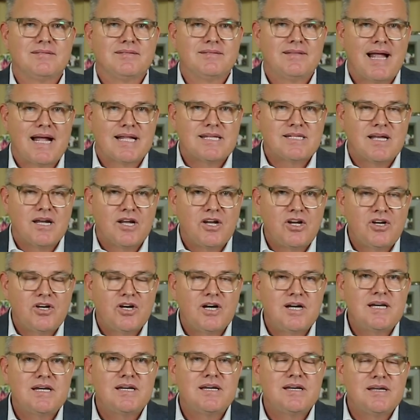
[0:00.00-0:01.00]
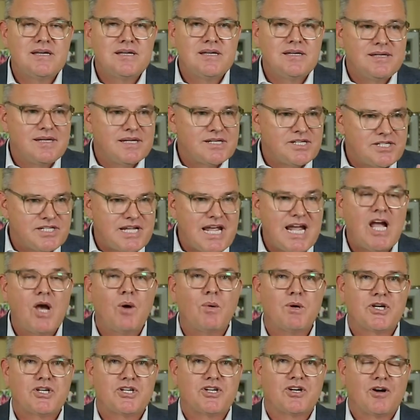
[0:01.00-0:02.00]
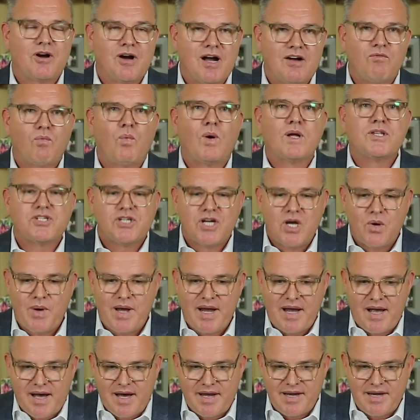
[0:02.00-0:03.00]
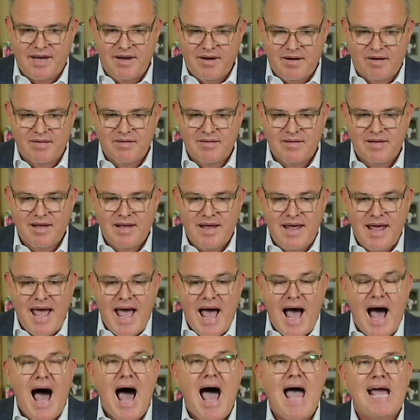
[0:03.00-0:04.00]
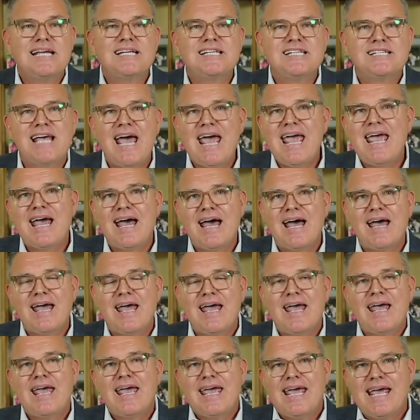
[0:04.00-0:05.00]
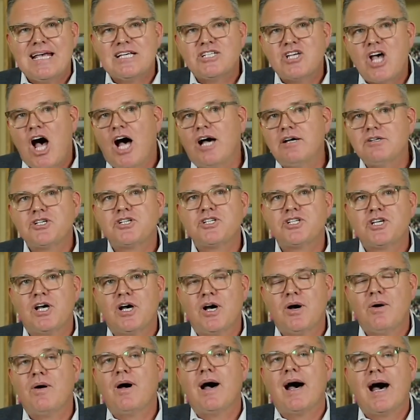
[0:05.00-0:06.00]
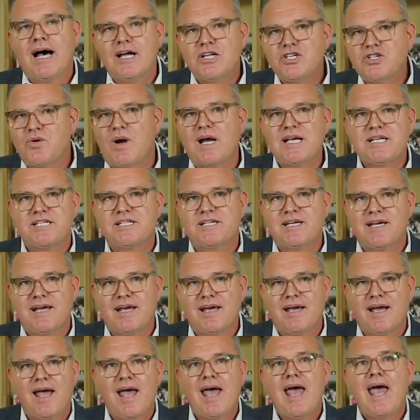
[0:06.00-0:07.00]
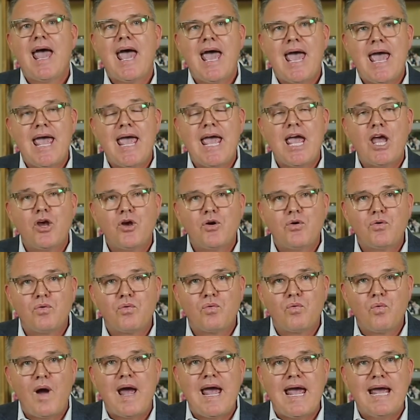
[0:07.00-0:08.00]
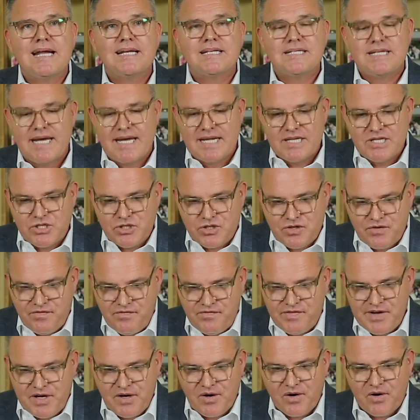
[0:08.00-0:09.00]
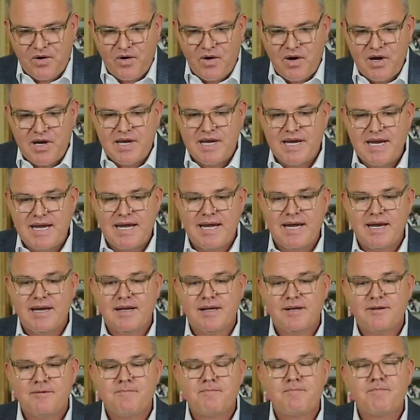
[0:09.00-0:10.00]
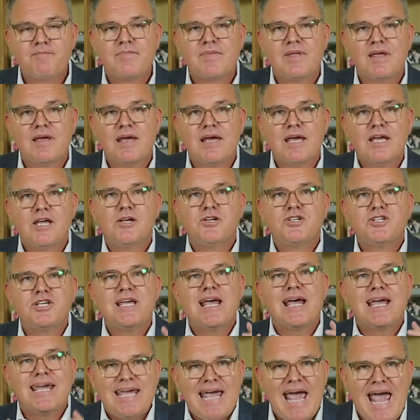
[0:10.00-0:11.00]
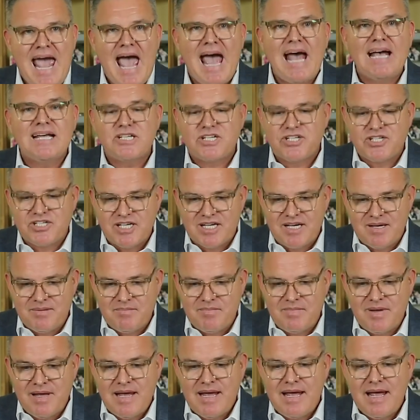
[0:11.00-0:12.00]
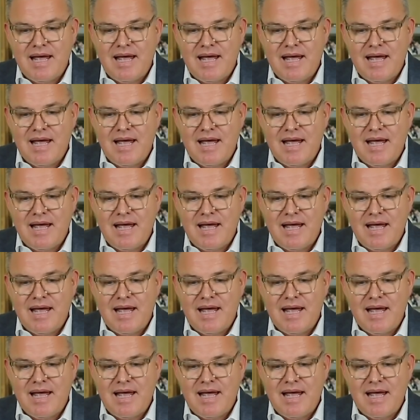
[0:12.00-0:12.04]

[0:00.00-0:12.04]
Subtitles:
That's a good distinguisher of what's going on here. Isaiah is also addressing a great and severe need. You see, a chasm